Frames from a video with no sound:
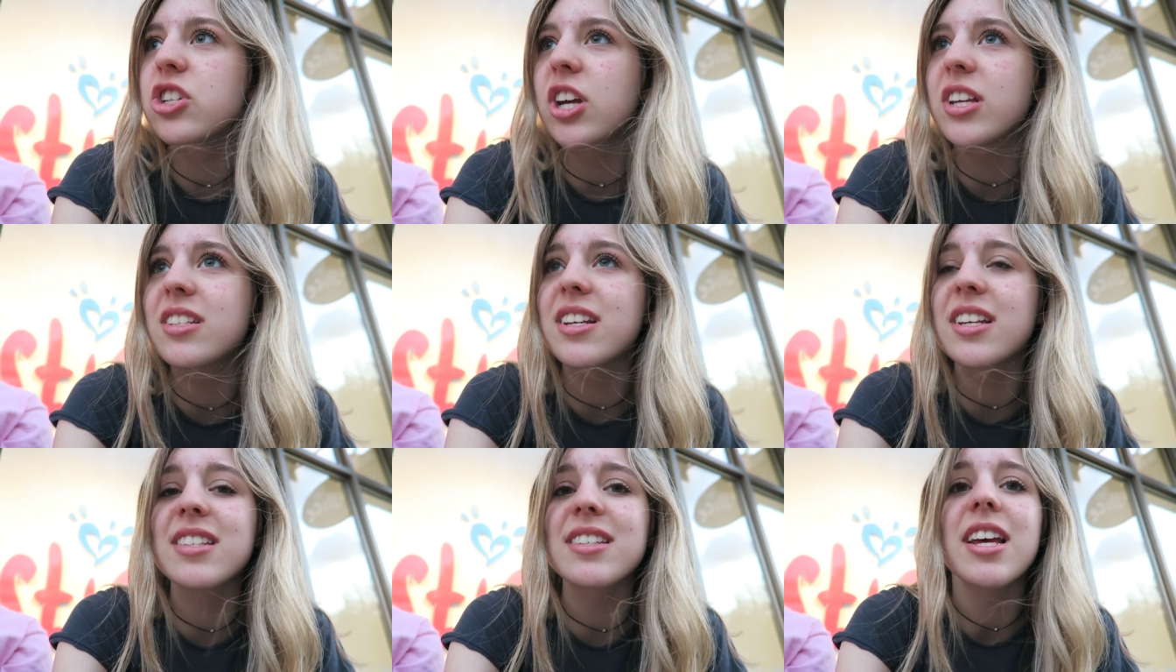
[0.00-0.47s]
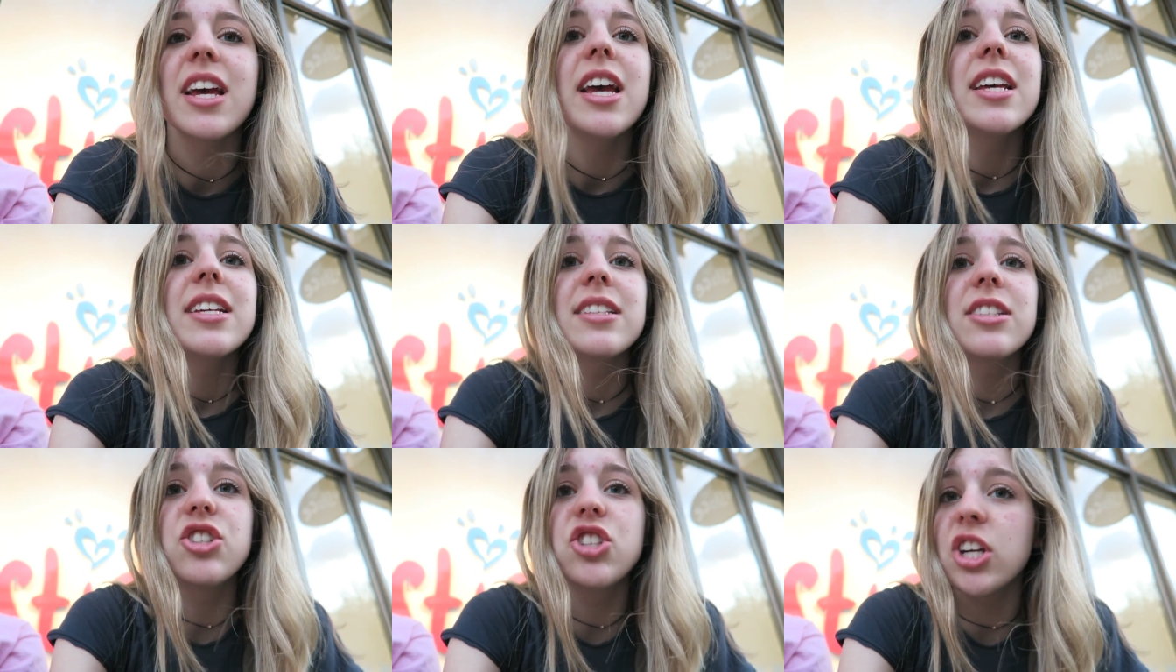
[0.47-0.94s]
justice
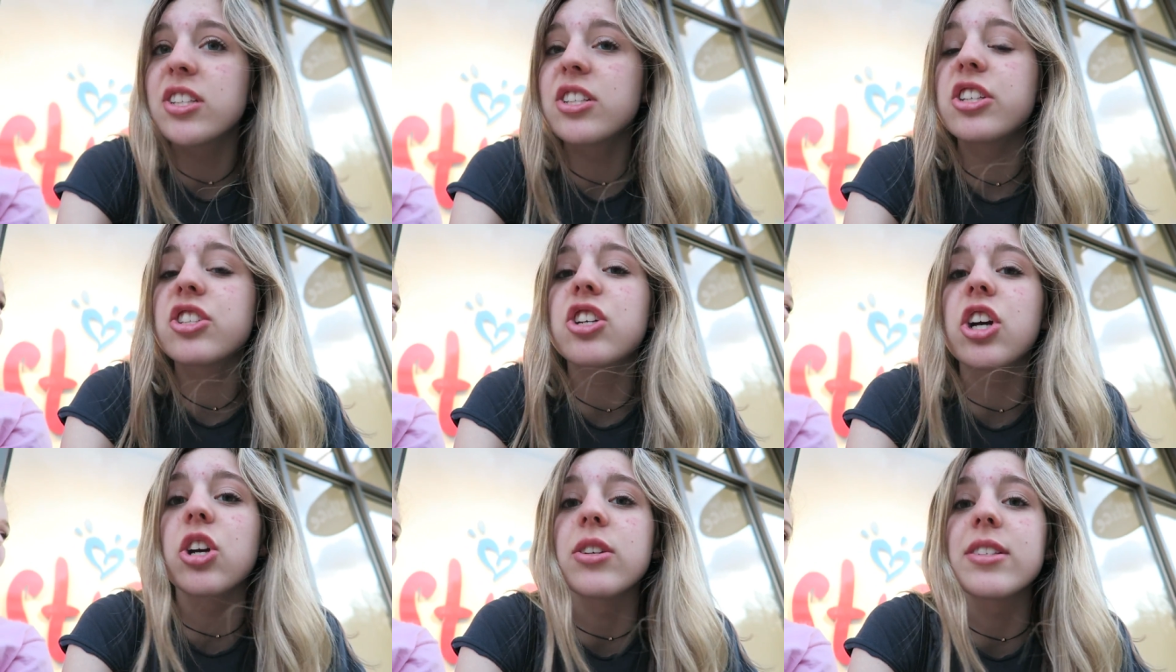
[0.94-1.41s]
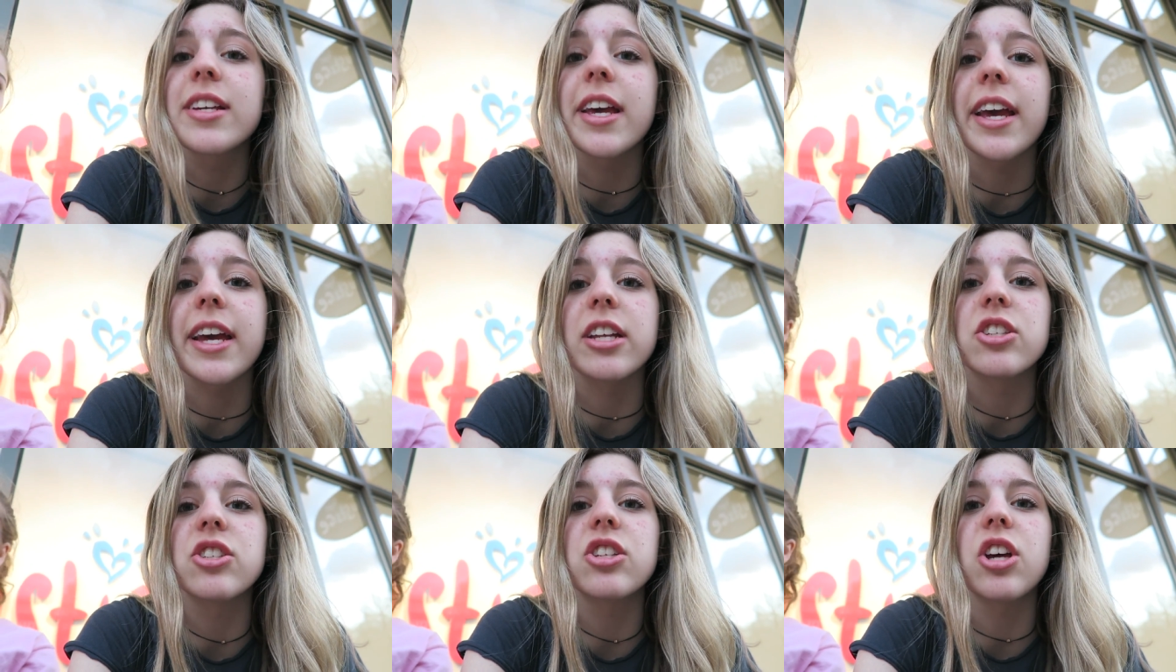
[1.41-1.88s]
just as girls
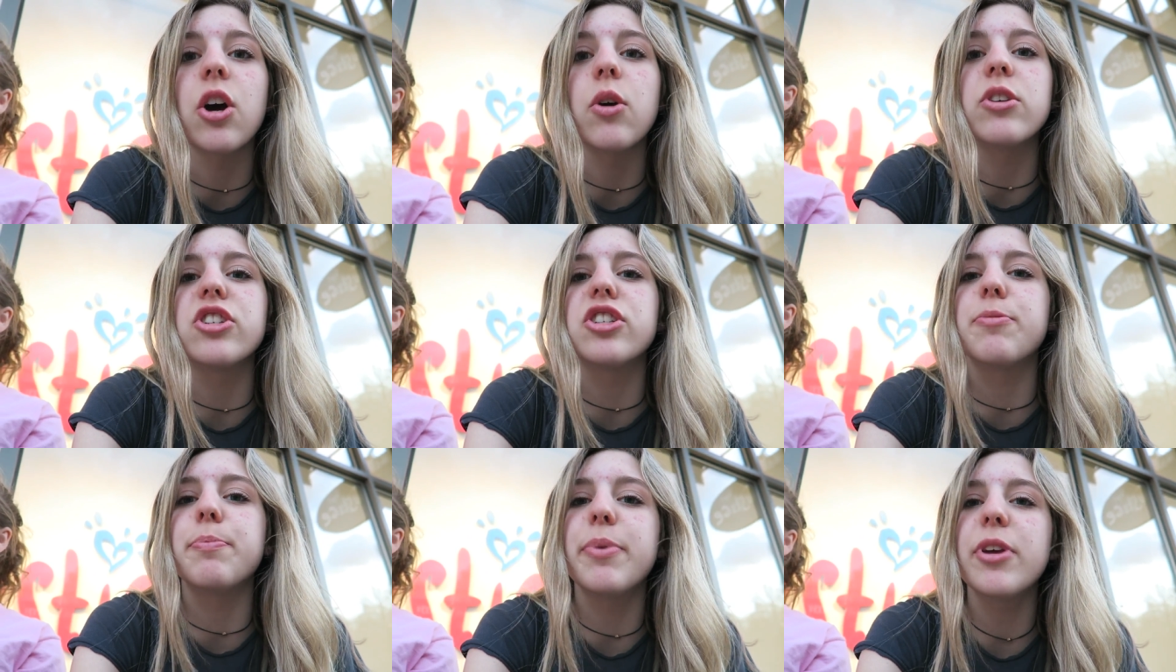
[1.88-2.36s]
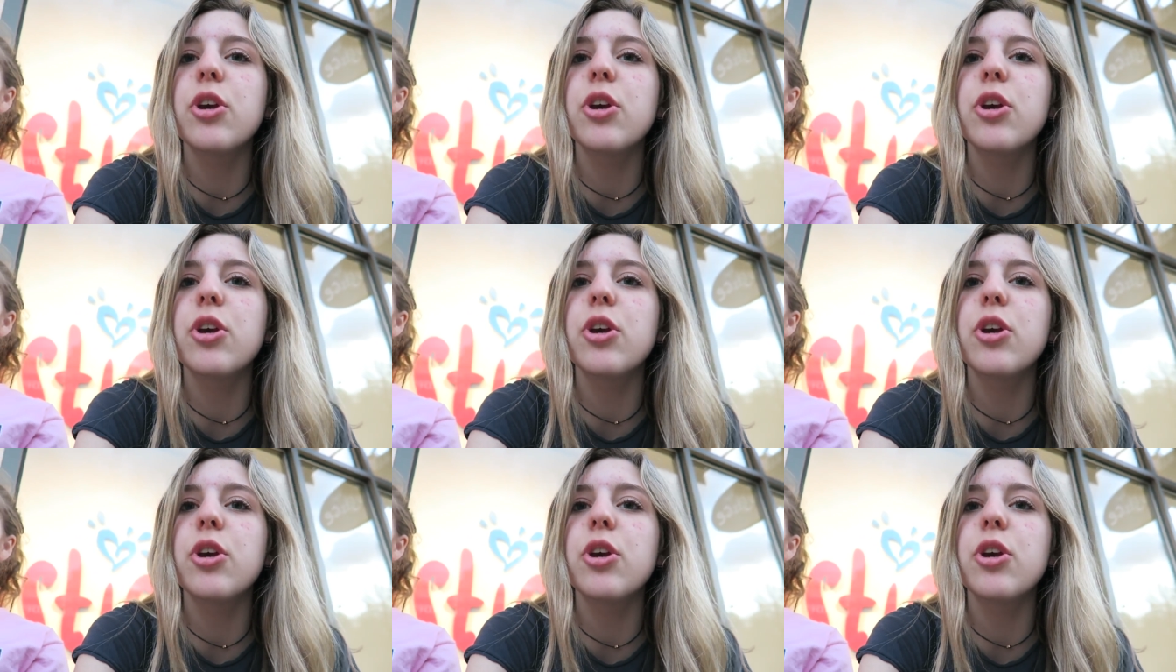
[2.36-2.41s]
can so just